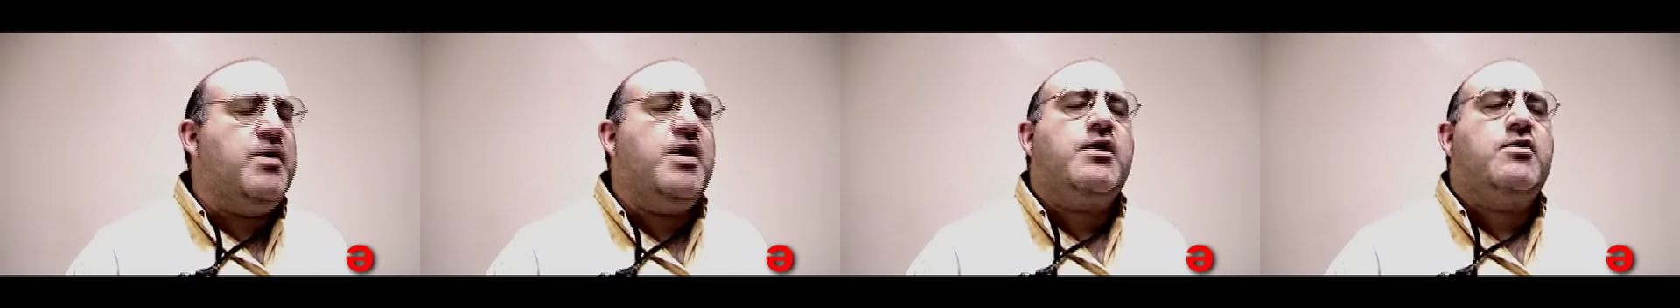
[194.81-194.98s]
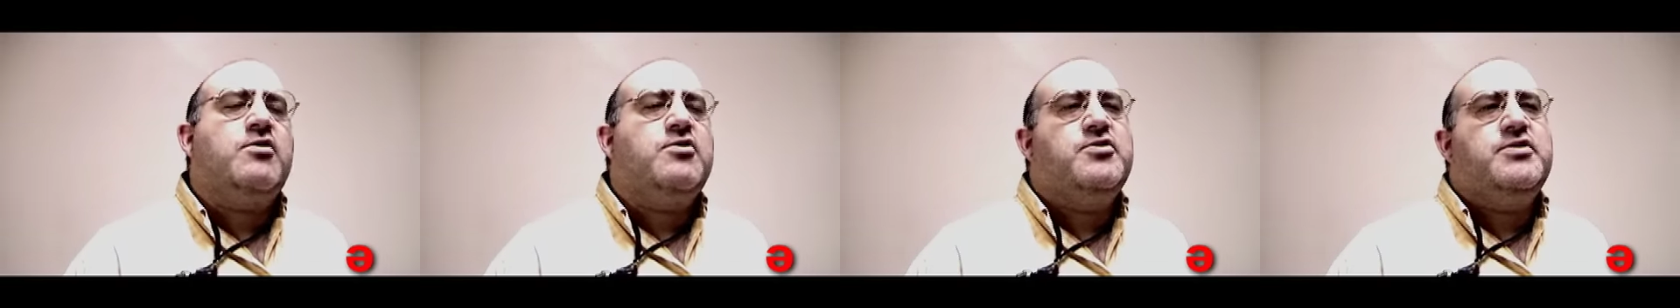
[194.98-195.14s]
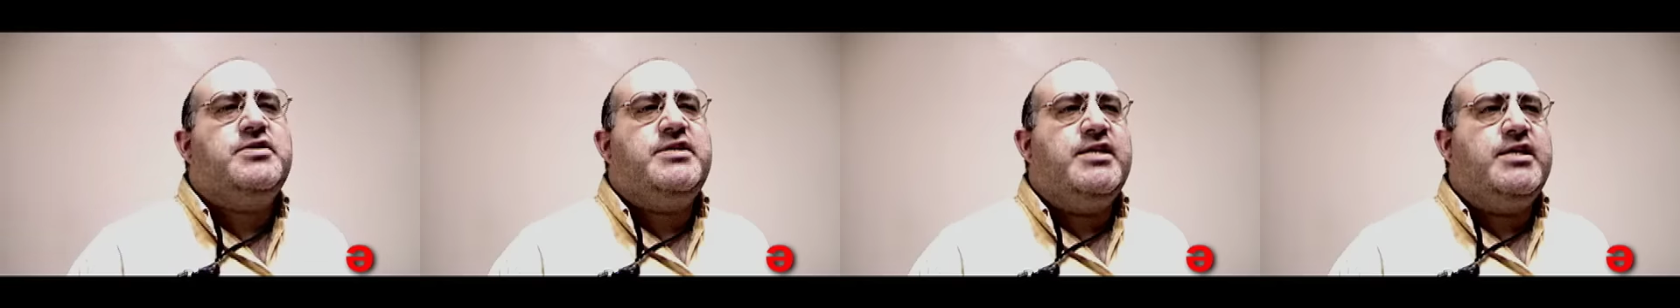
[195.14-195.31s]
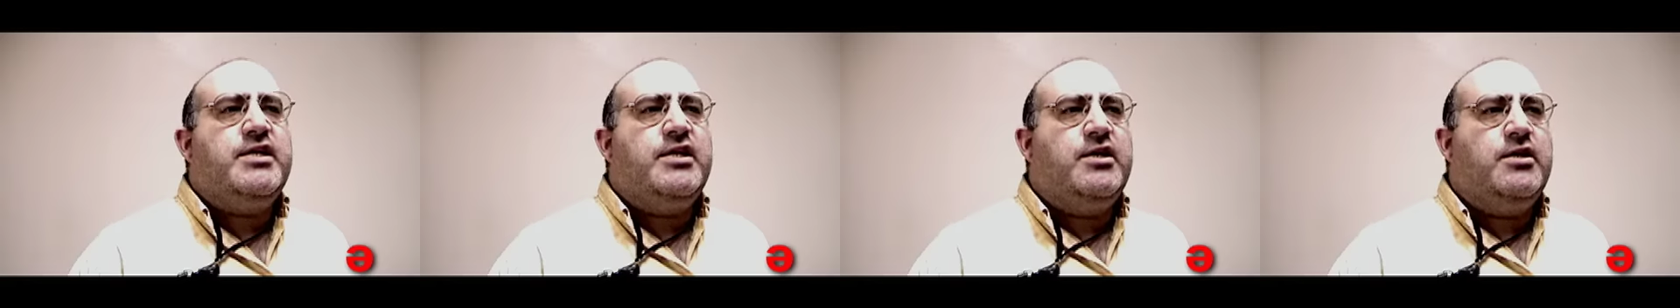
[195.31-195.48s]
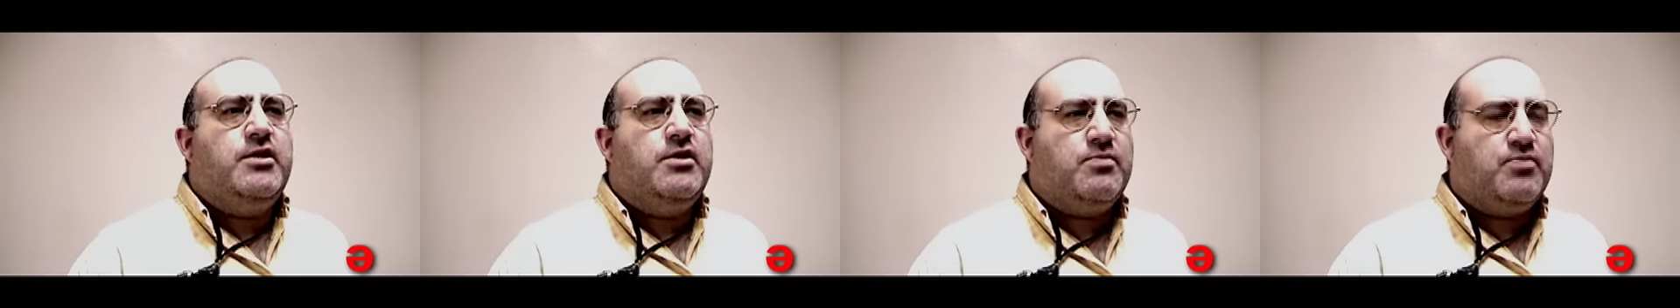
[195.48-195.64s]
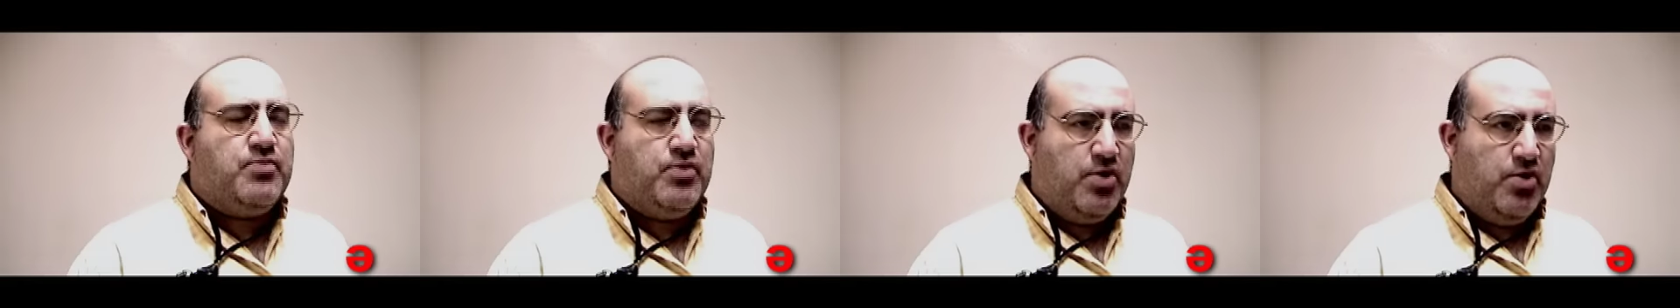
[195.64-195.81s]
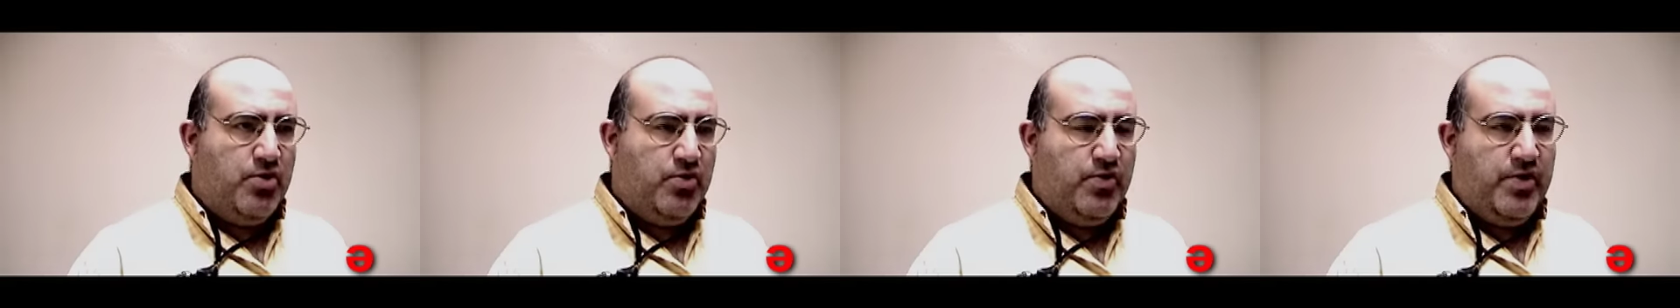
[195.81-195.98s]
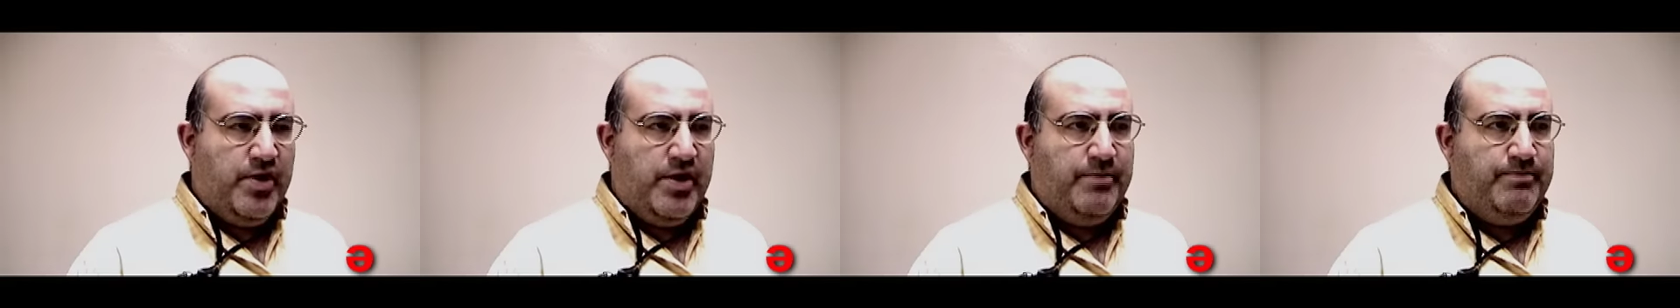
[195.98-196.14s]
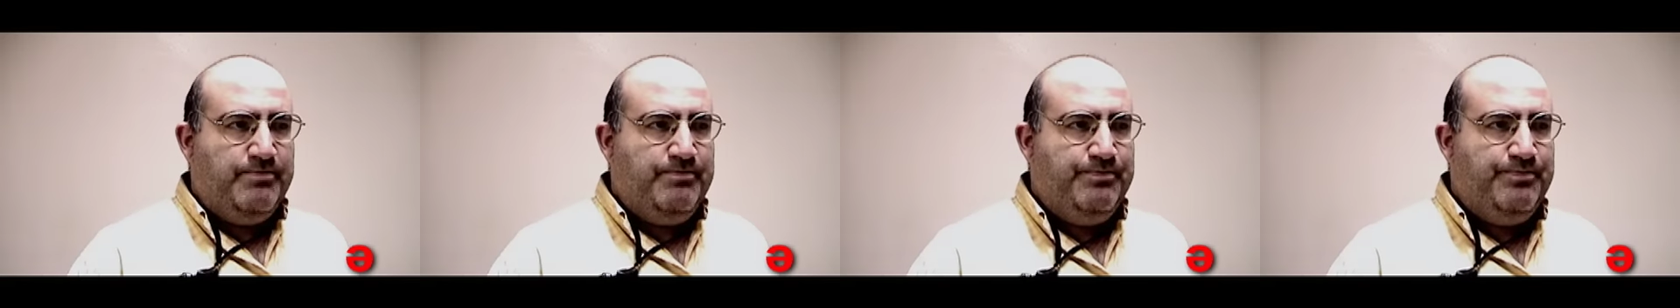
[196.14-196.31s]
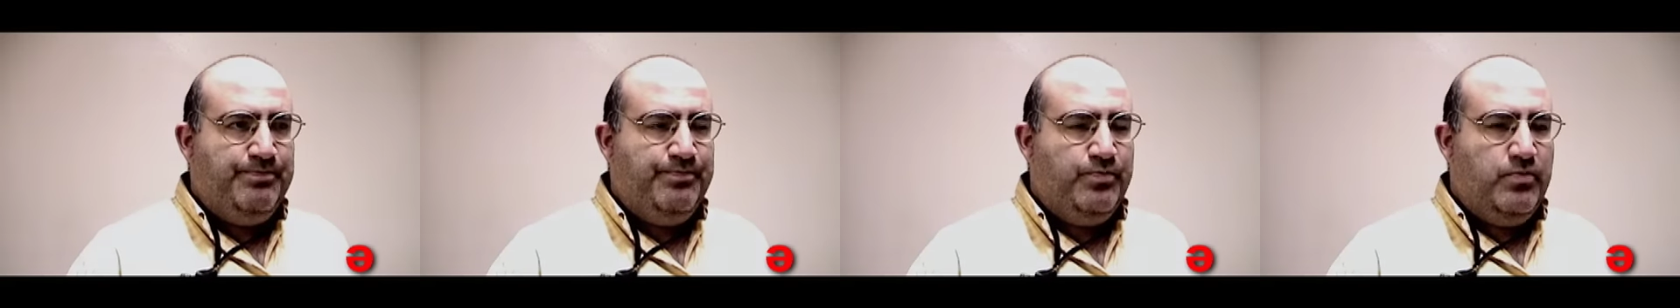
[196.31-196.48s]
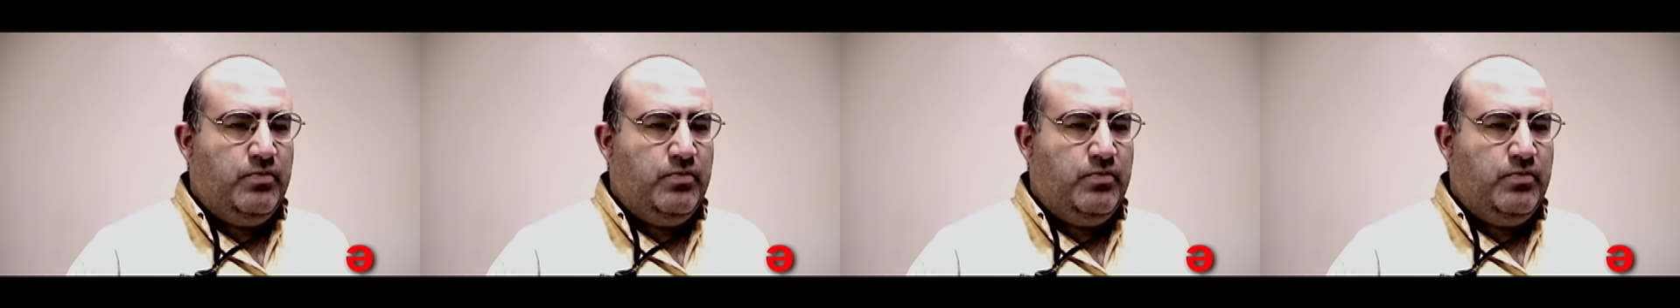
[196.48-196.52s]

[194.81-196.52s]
not critiquing the program,